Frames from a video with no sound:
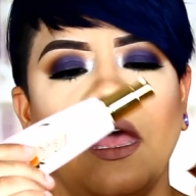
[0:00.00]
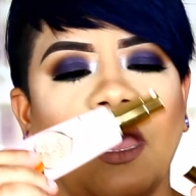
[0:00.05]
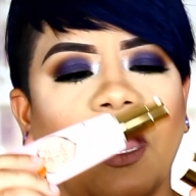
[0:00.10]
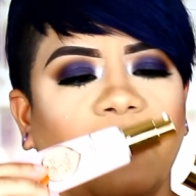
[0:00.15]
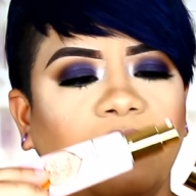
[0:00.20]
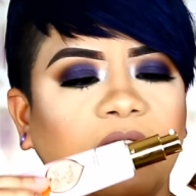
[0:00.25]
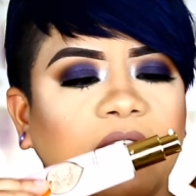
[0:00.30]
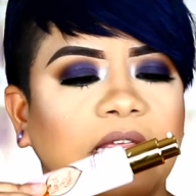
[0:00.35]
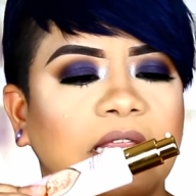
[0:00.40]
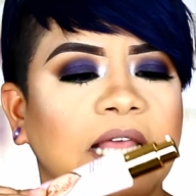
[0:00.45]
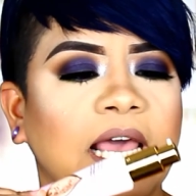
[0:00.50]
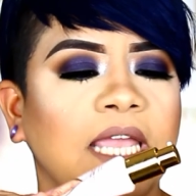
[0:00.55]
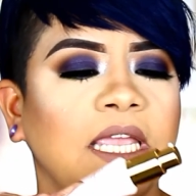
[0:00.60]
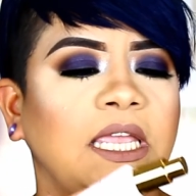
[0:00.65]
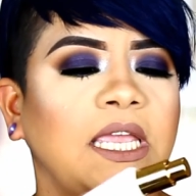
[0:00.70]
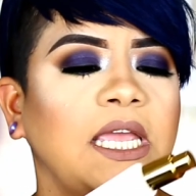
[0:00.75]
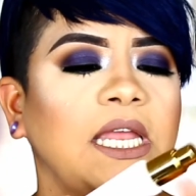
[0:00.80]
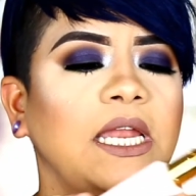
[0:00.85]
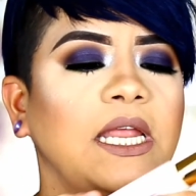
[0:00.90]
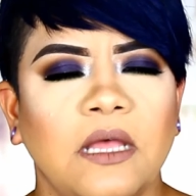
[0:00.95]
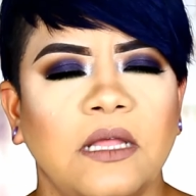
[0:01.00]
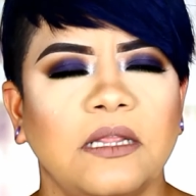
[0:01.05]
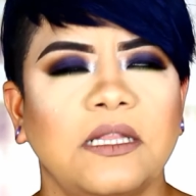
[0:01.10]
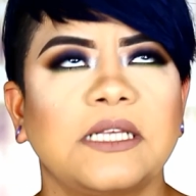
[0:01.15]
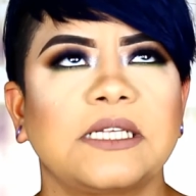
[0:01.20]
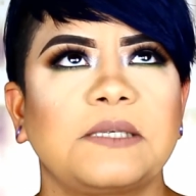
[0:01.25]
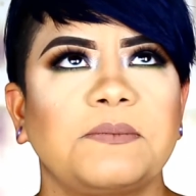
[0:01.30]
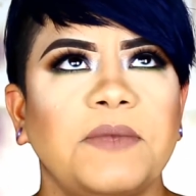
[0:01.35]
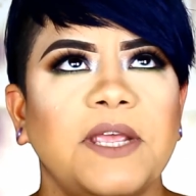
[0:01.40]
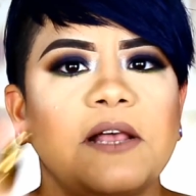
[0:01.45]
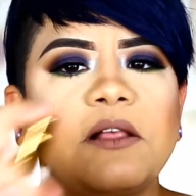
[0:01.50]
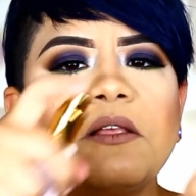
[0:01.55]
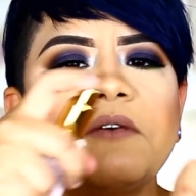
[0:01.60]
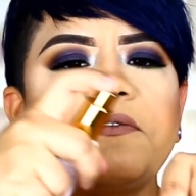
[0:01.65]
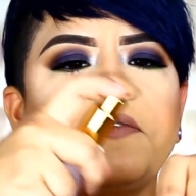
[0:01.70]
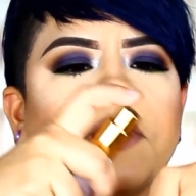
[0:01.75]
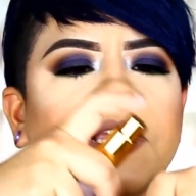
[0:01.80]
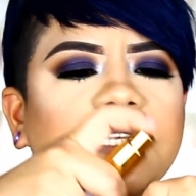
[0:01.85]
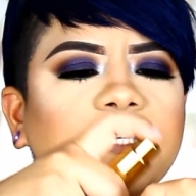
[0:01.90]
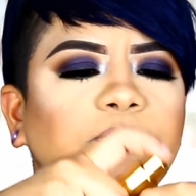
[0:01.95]
I really like it. The smell
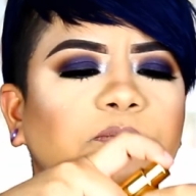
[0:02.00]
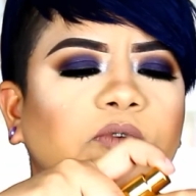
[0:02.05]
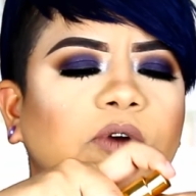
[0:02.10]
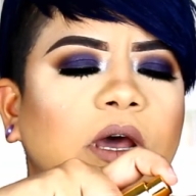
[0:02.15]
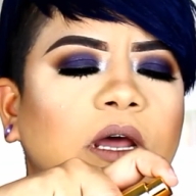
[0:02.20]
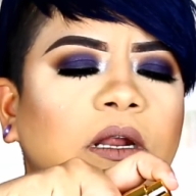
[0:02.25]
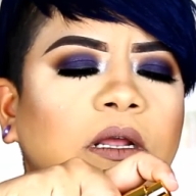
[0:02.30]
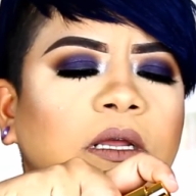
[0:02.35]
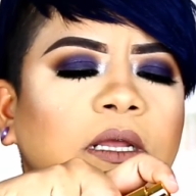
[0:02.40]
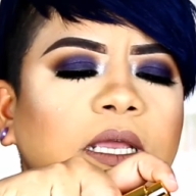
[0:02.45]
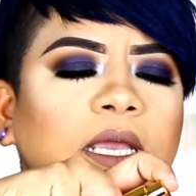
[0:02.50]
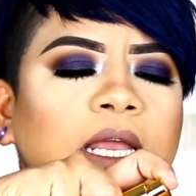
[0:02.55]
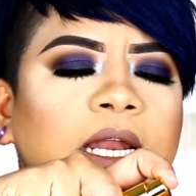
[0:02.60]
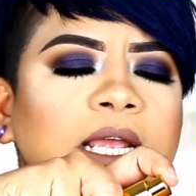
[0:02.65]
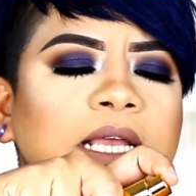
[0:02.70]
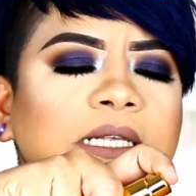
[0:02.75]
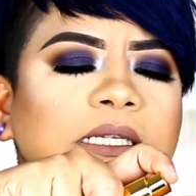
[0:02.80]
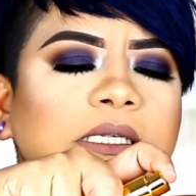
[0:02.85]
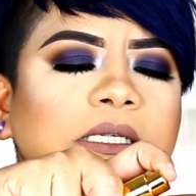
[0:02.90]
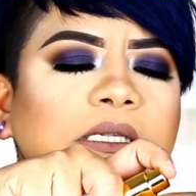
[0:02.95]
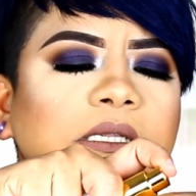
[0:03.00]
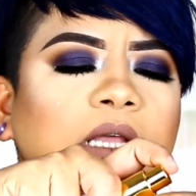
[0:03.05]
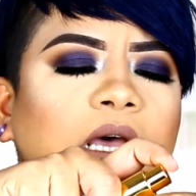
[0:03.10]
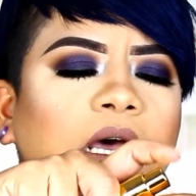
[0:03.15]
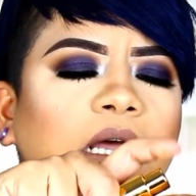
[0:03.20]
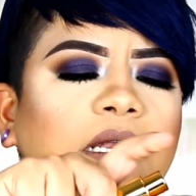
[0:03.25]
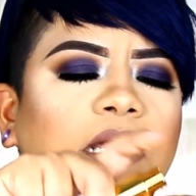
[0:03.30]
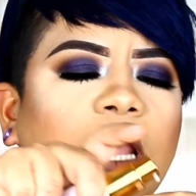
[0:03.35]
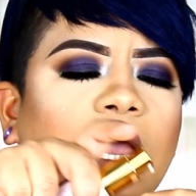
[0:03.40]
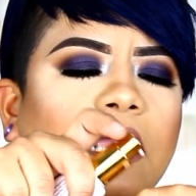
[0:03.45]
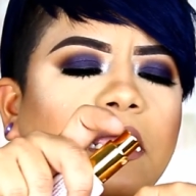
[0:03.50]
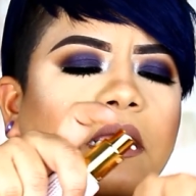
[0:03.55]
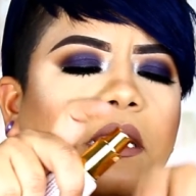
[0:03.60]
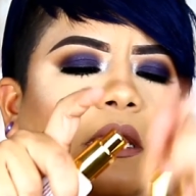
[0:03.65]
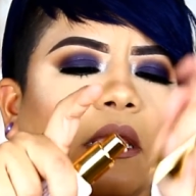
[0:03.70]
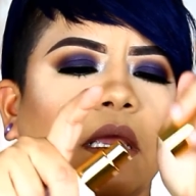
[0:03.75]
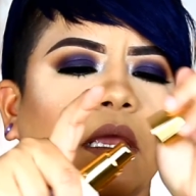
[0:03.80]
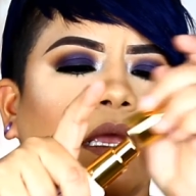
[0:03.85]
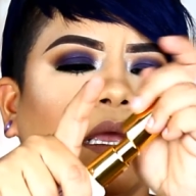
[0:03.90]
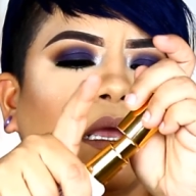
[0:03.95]
of this product, it is not like
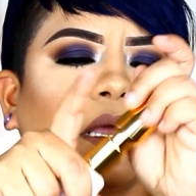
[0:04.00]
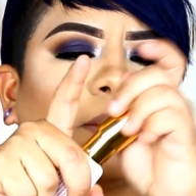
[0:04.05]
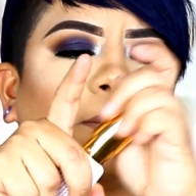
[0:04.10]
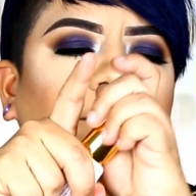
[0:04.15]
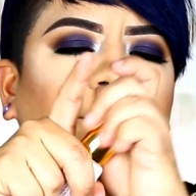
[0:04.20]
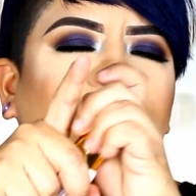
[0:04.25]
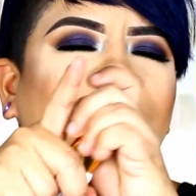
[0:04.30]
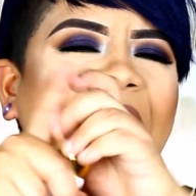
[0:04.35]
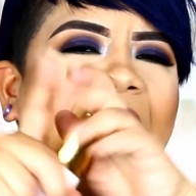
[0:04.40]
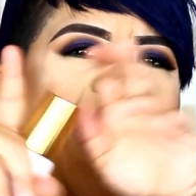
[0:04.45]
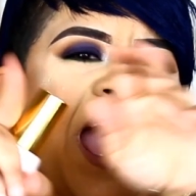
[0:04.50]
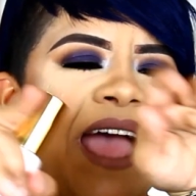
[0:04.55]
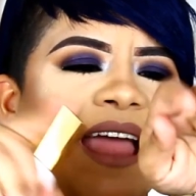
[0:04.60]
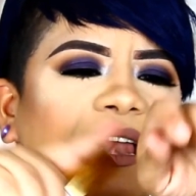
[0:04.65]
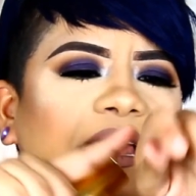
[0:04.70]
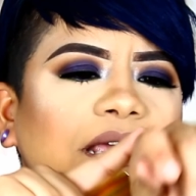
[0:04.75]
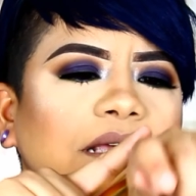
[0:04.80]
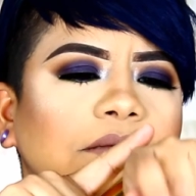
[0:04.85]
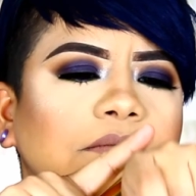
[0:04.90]
bad.